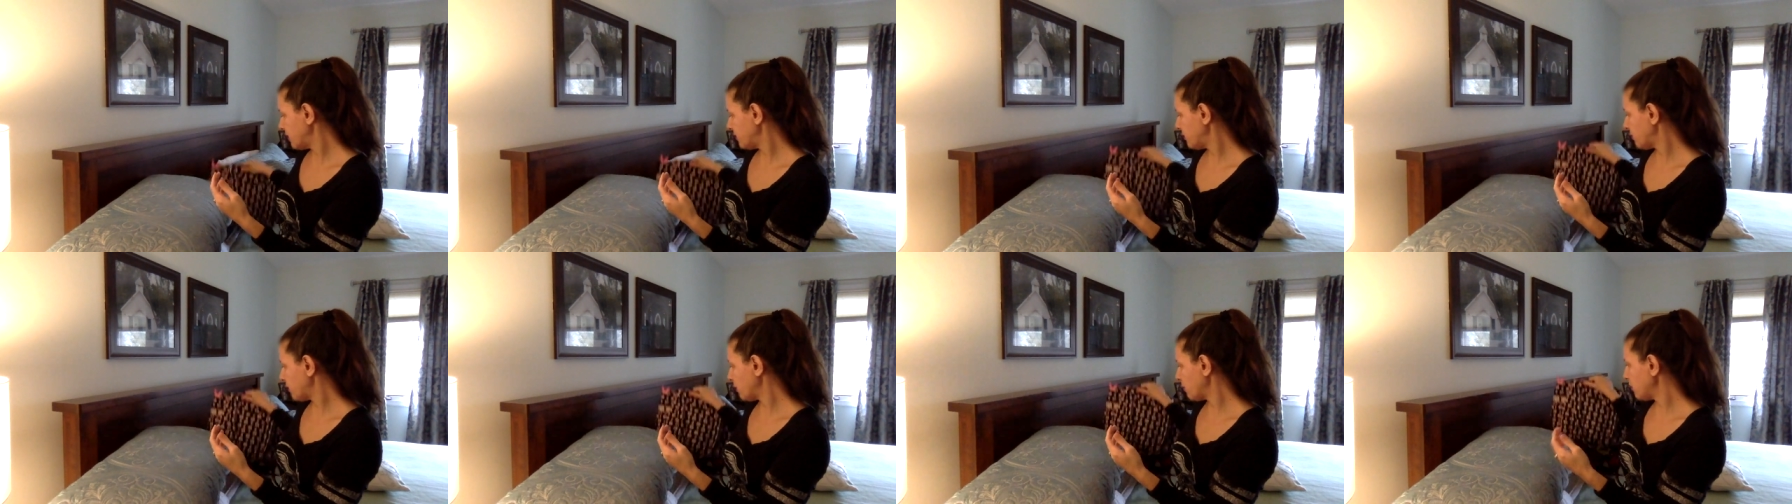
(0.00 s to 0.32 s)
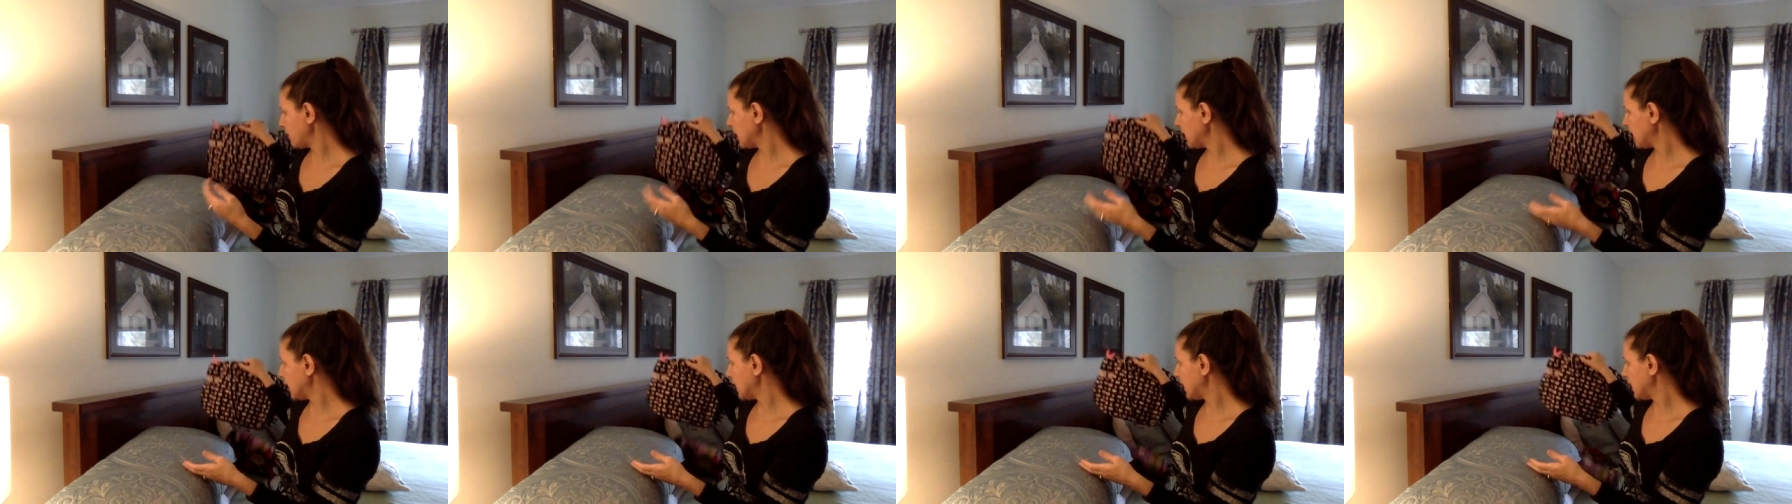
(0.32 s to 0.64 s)
for
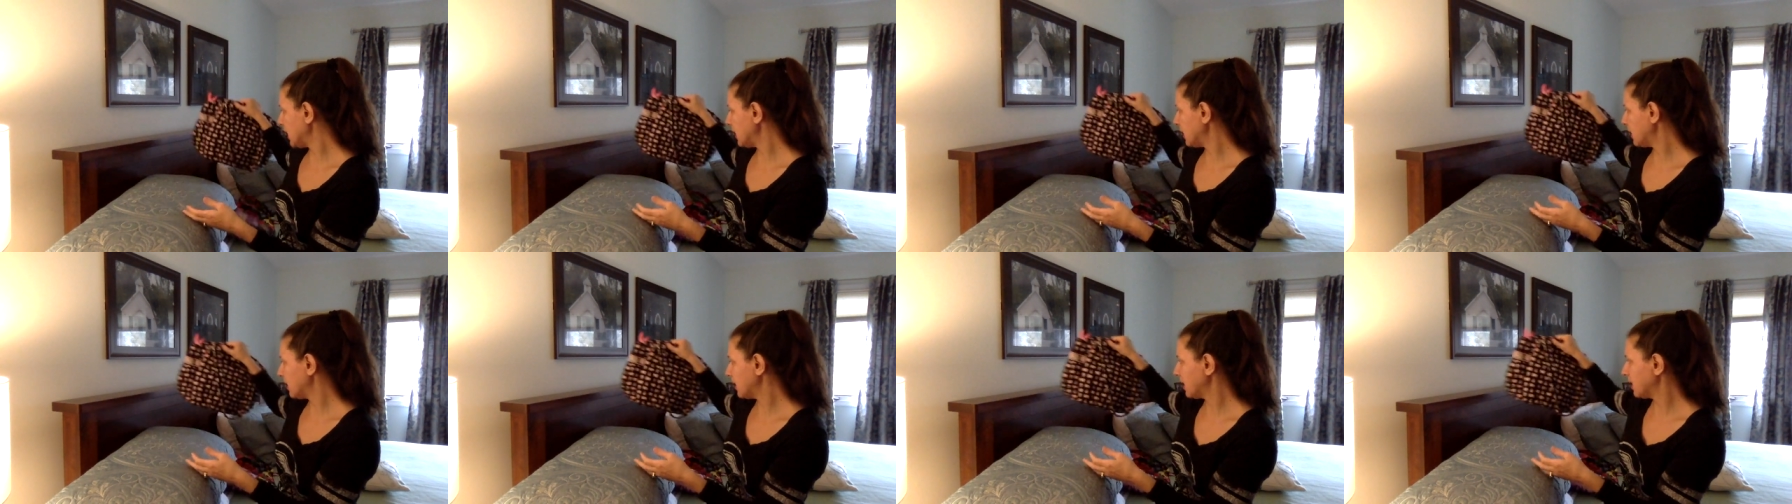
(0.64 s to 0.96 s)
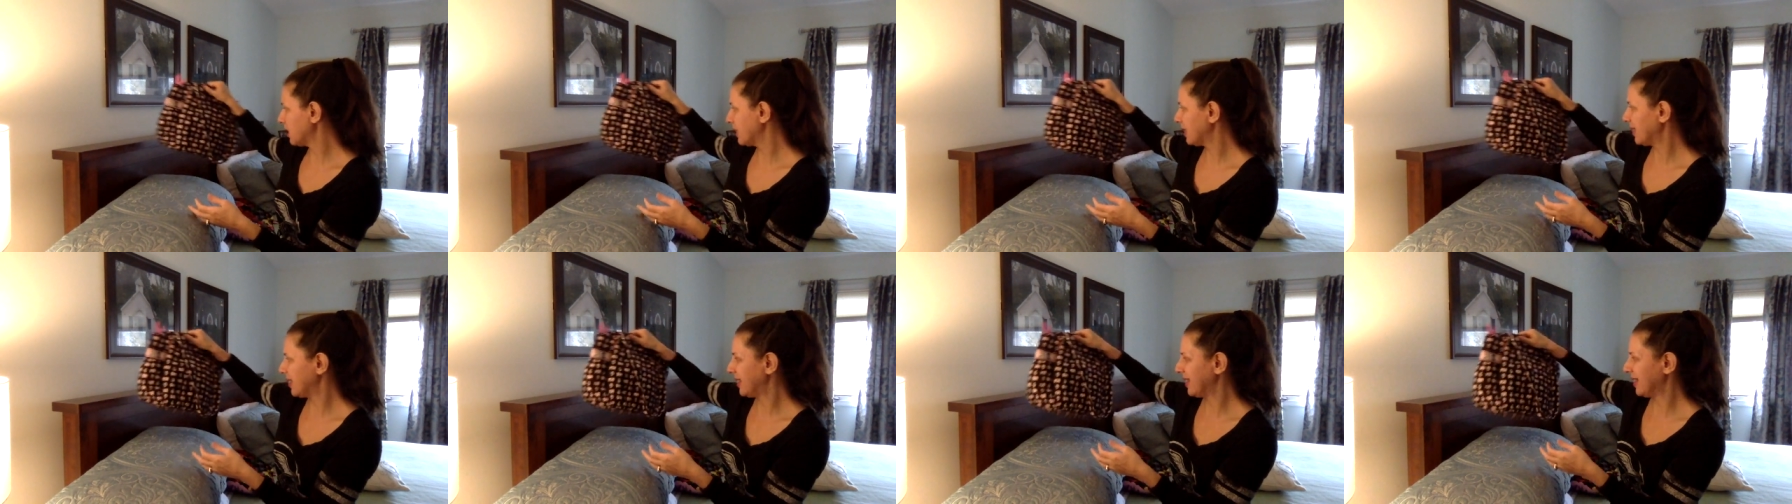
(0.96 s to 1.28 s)
me,
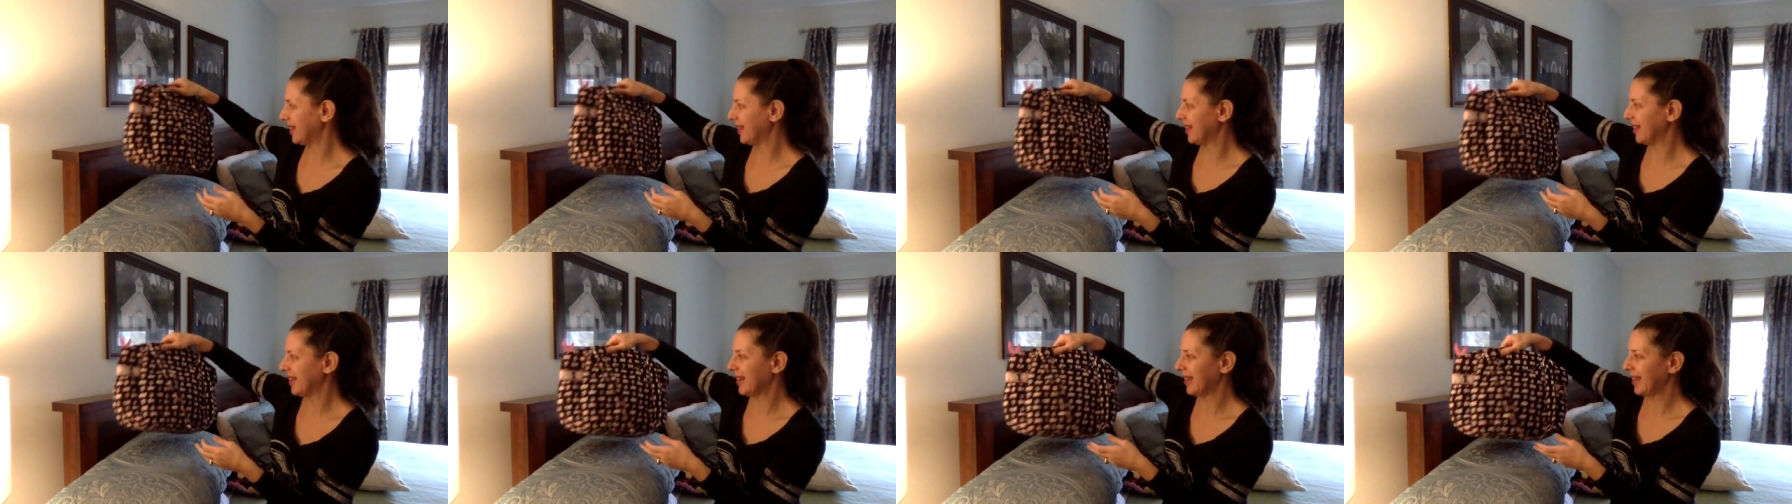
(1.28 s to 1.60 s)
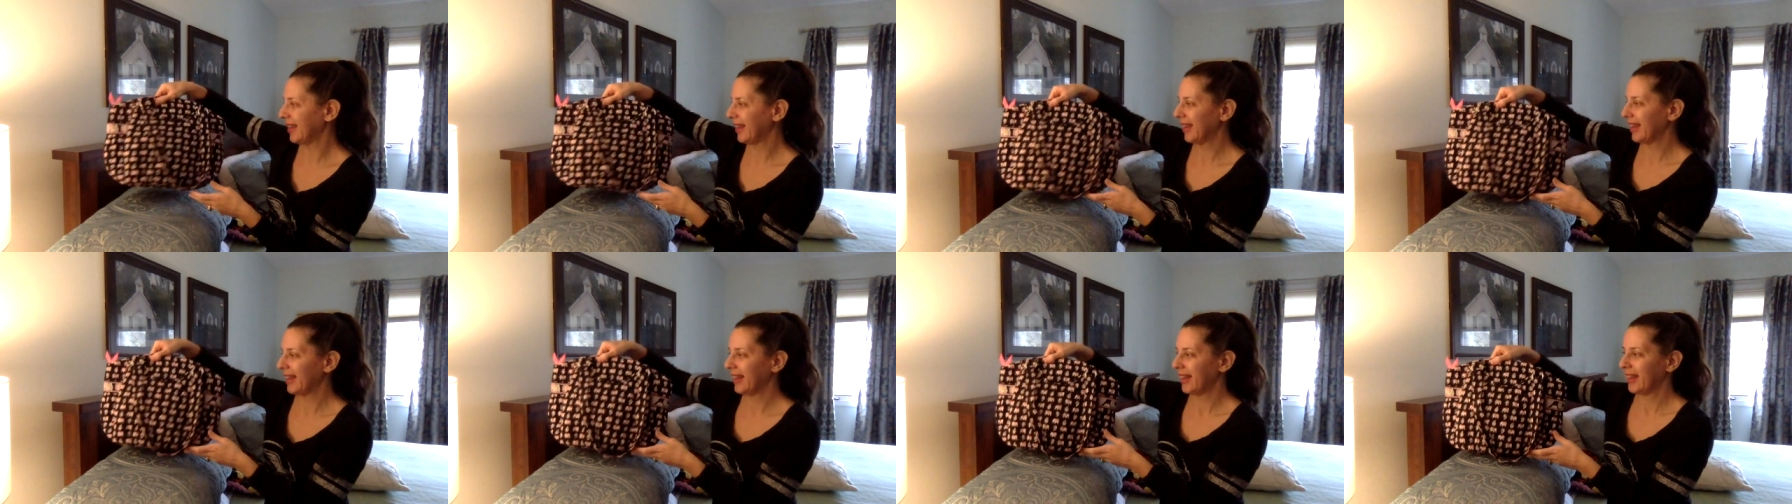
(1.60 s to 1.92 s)

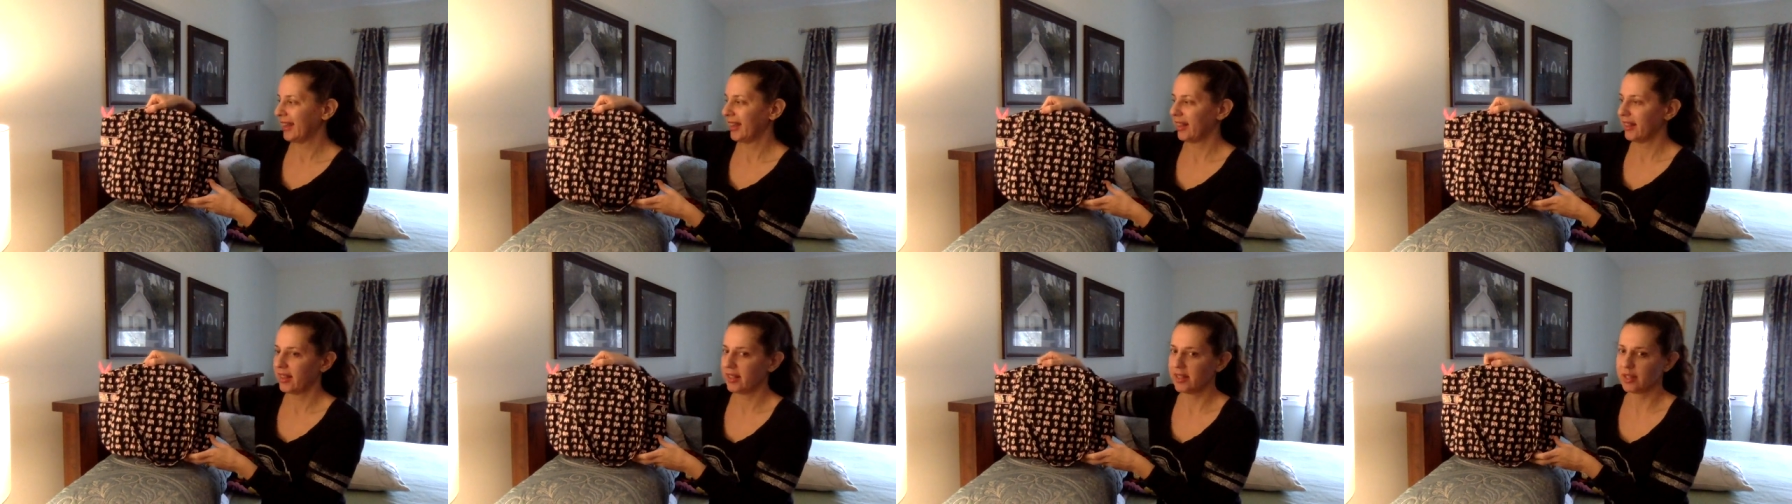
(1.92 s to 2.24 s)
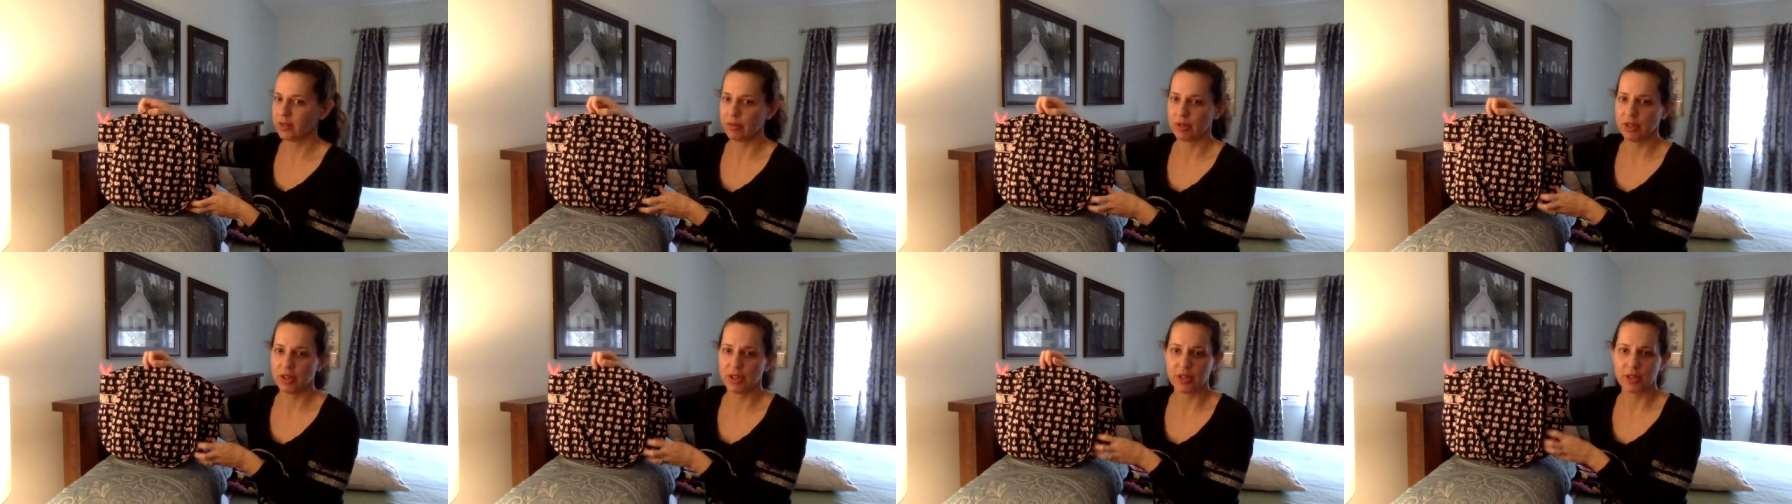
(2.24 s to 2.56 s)
this
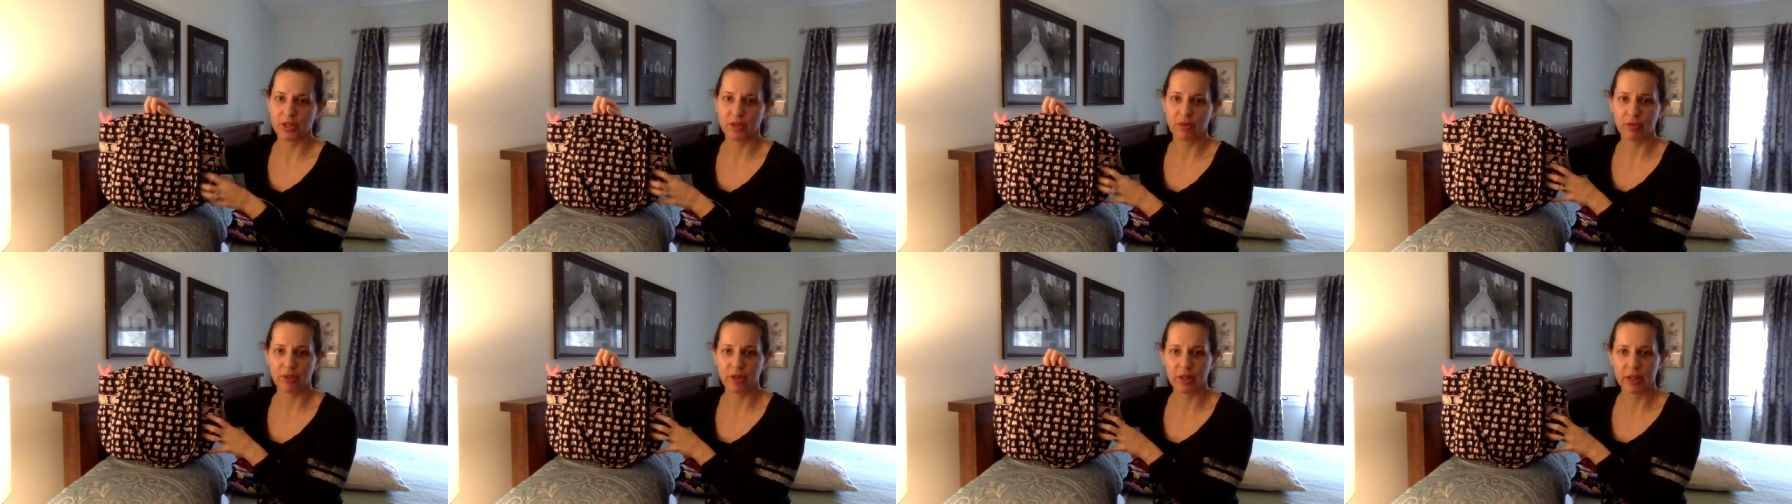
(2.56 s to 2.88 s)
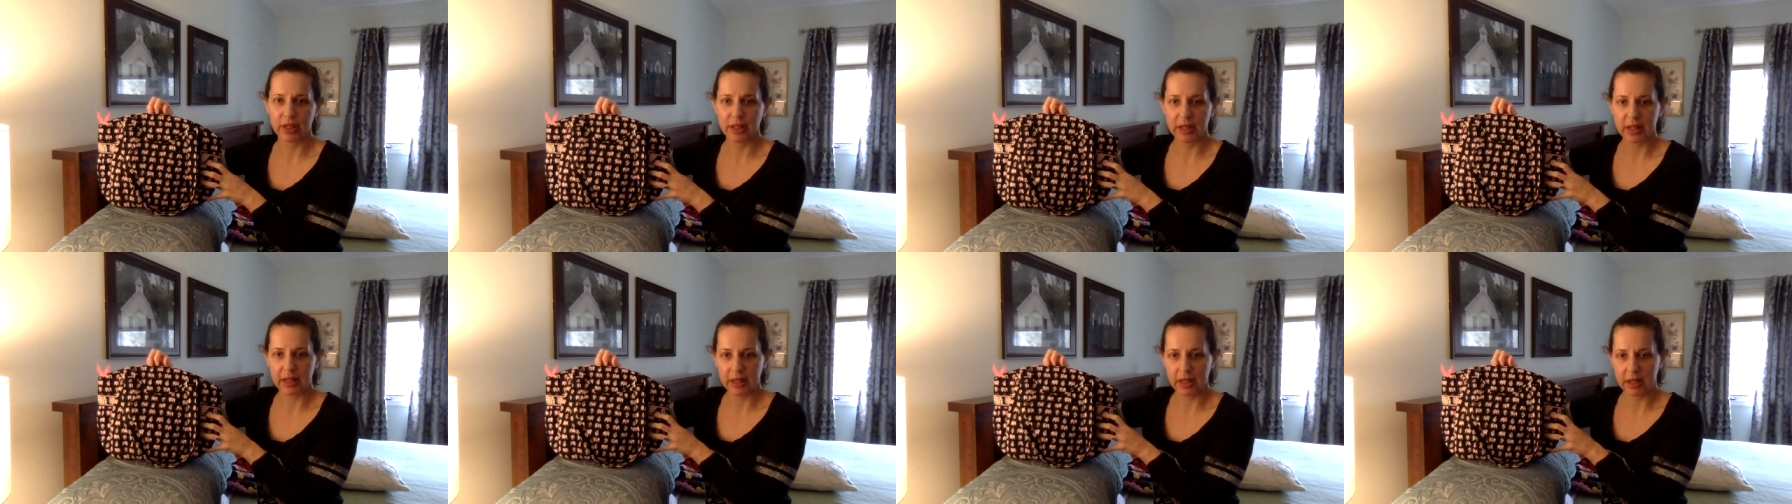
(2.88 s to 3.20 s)
one just
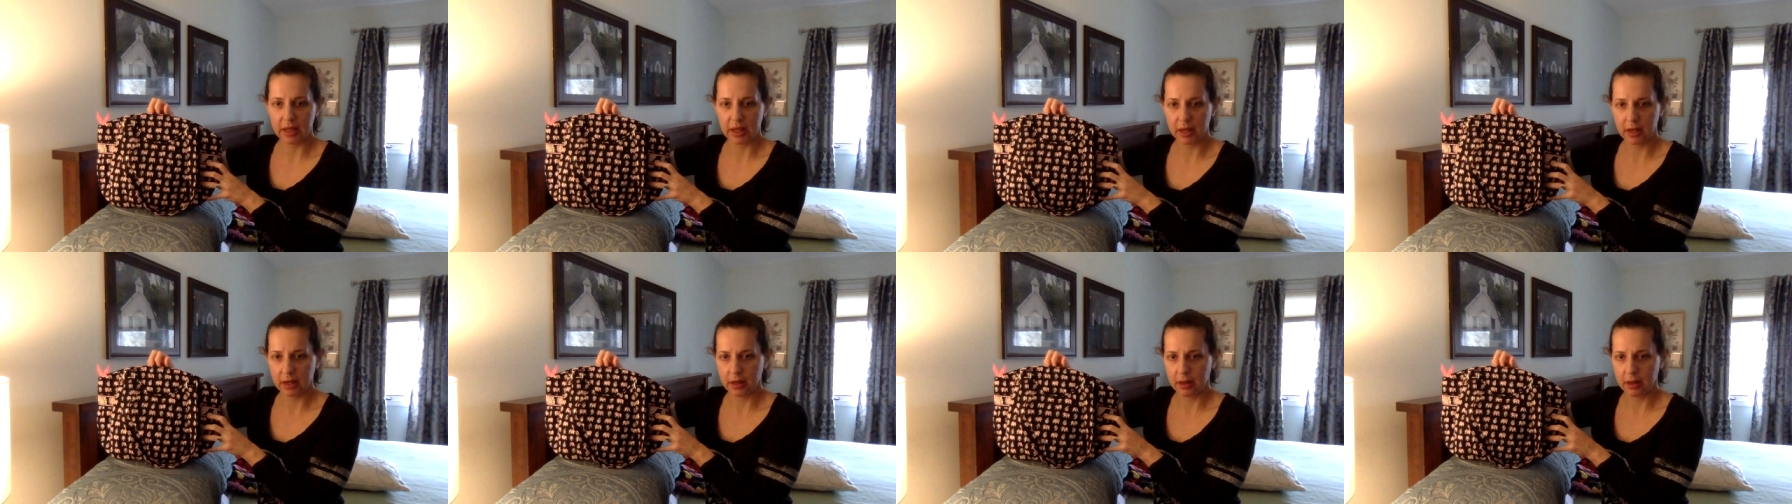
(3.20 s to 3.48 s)
really